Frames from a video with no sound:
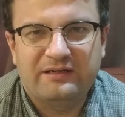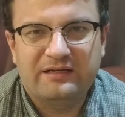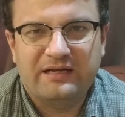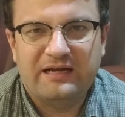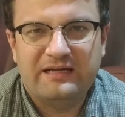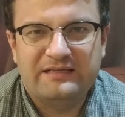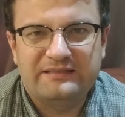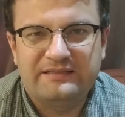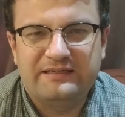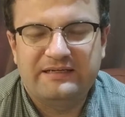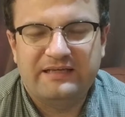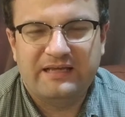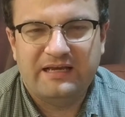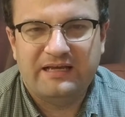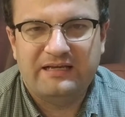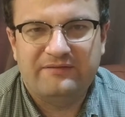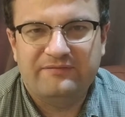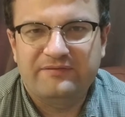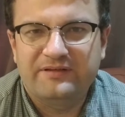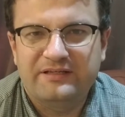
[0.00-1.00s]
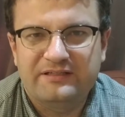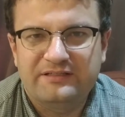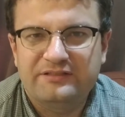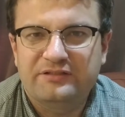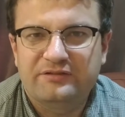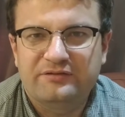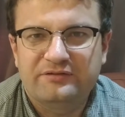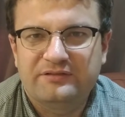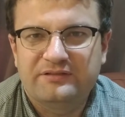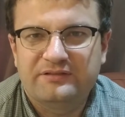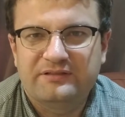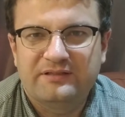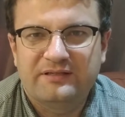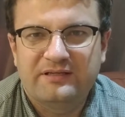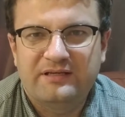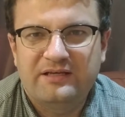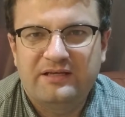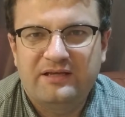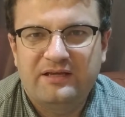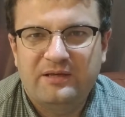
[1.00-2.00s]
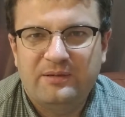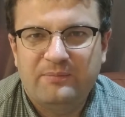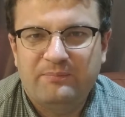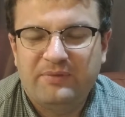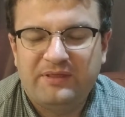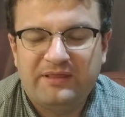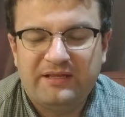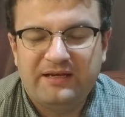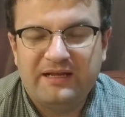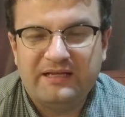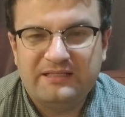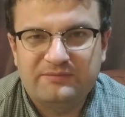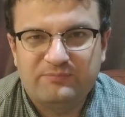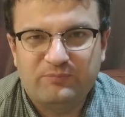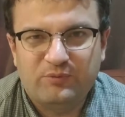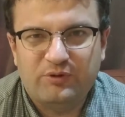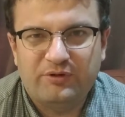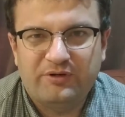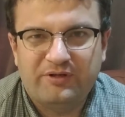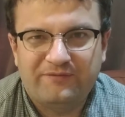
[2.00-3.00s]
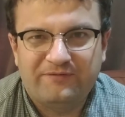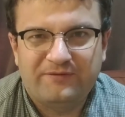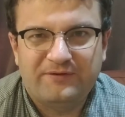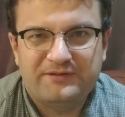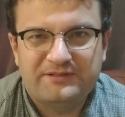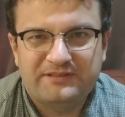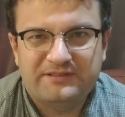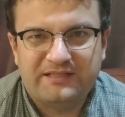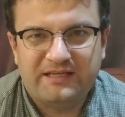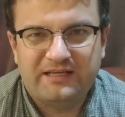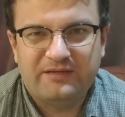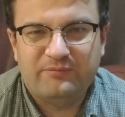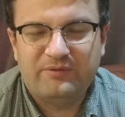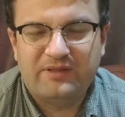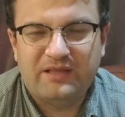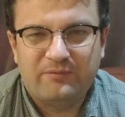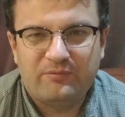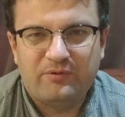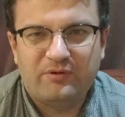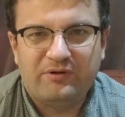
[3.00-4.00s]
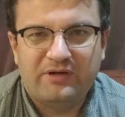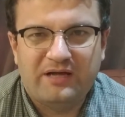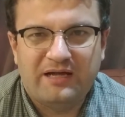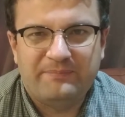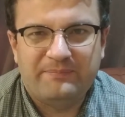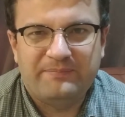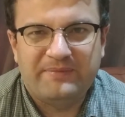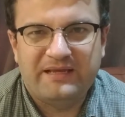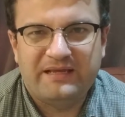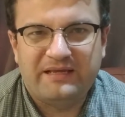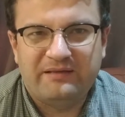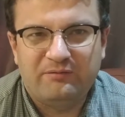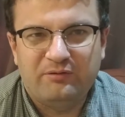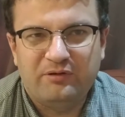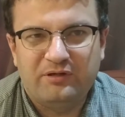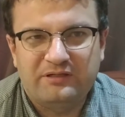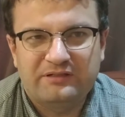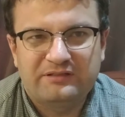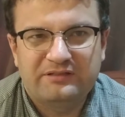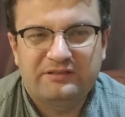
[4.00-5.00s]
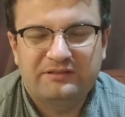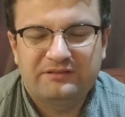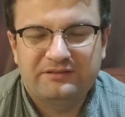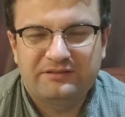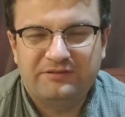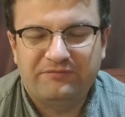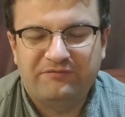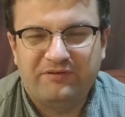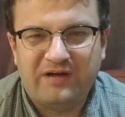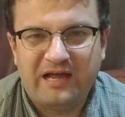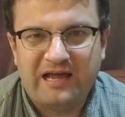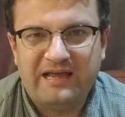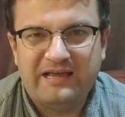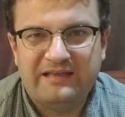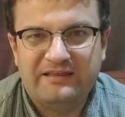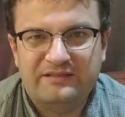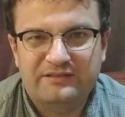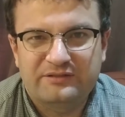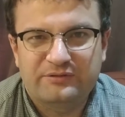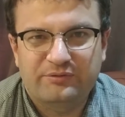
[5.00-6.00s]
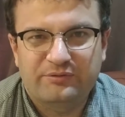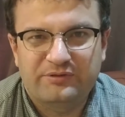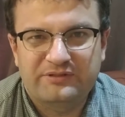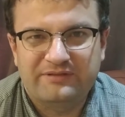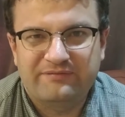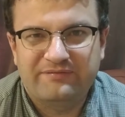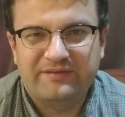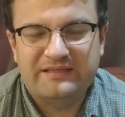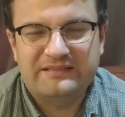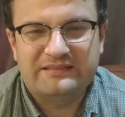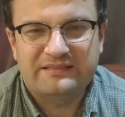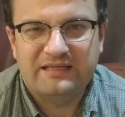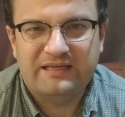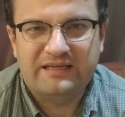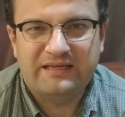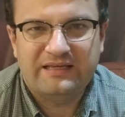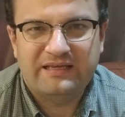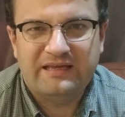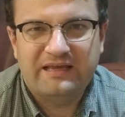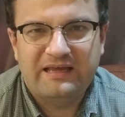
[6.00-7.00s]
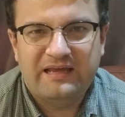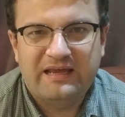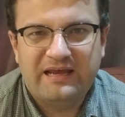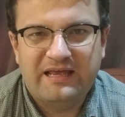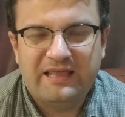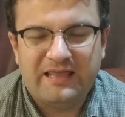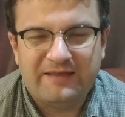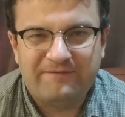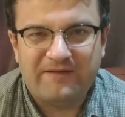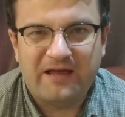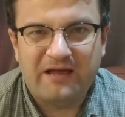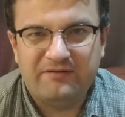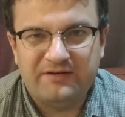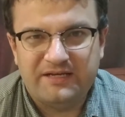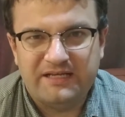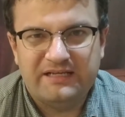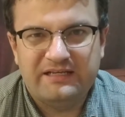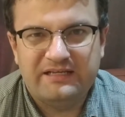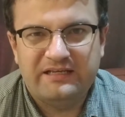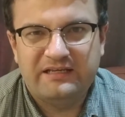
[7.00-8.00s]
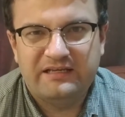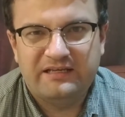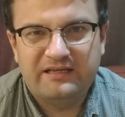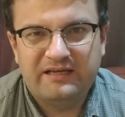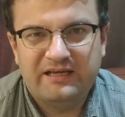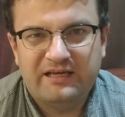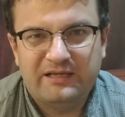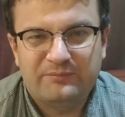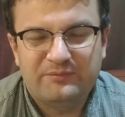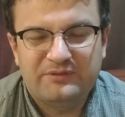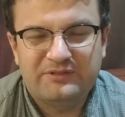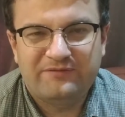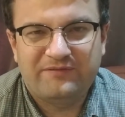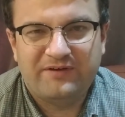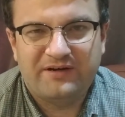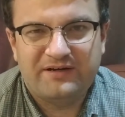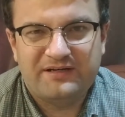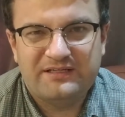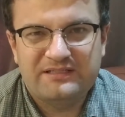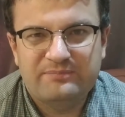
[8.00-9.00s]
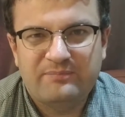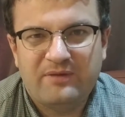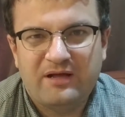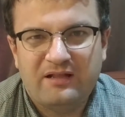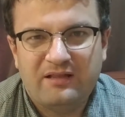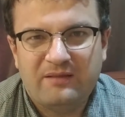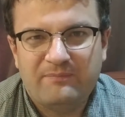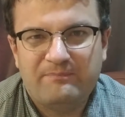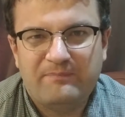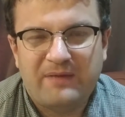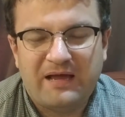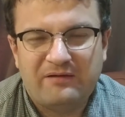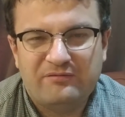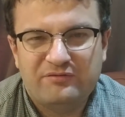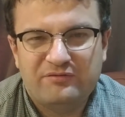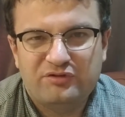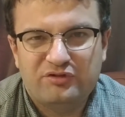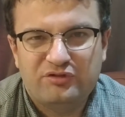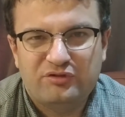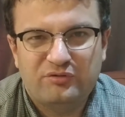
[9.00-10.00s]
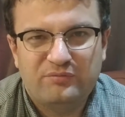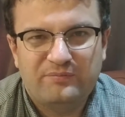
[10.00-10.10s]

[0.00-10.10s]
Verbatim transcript: going to cause any kind of issues. But the next morning, first thing when they woke up, they looked to find the source of this leak, and they found it. It was a very small, about